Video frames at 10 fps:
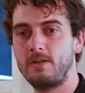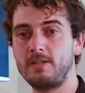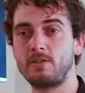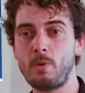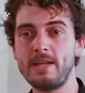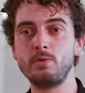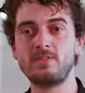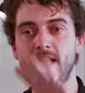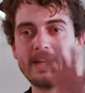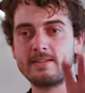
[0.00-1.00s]
It's a way to
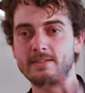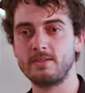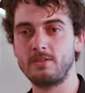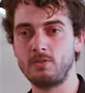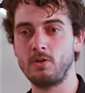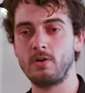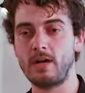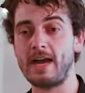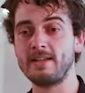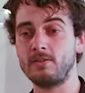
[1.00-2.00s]
select the
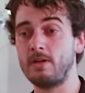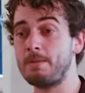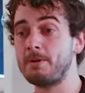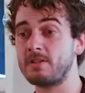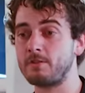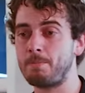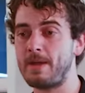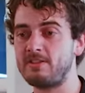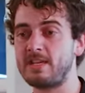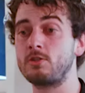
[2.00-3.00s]
element of the
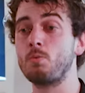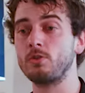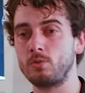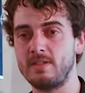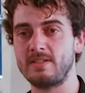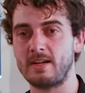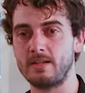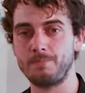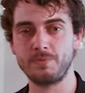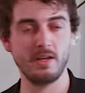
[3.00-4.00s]
page that you want to design.